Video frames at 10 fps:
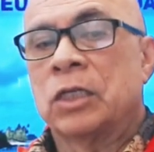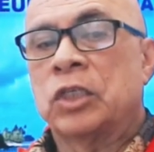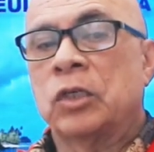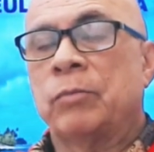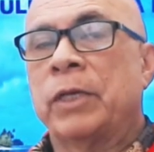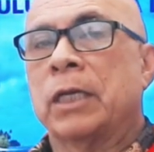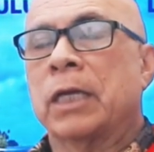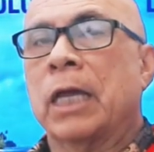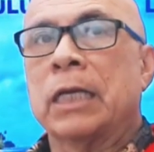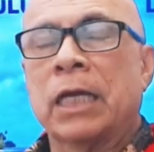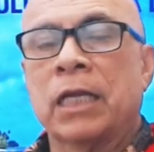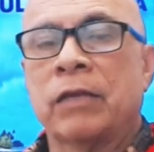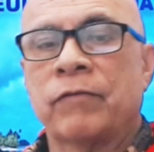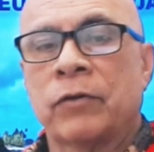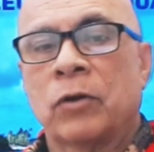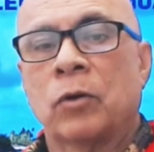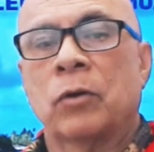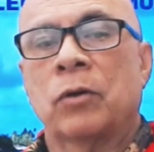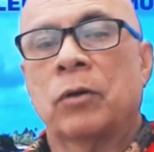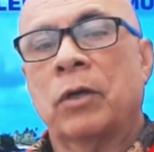to being a native
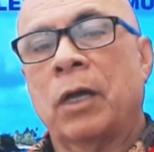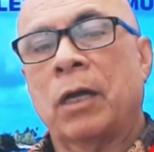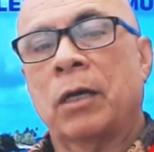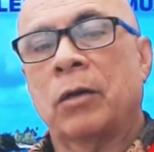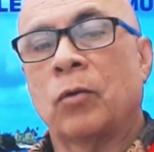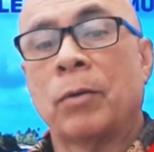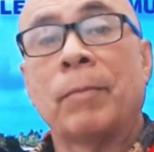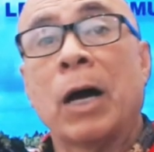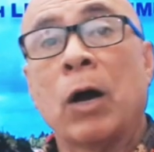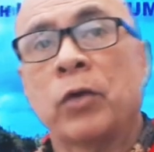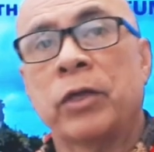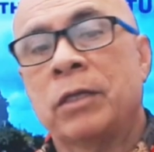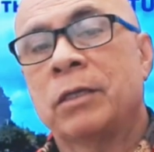or Maori